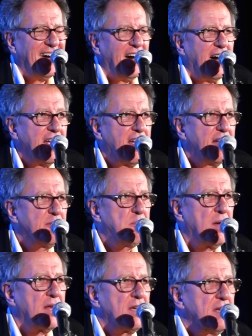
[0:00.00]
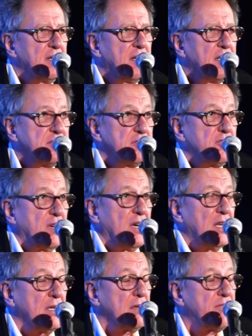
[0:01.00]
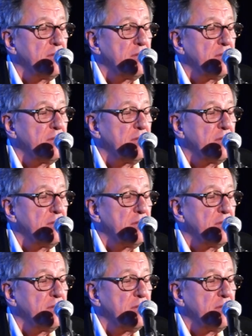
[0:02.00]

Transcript: I had played as a child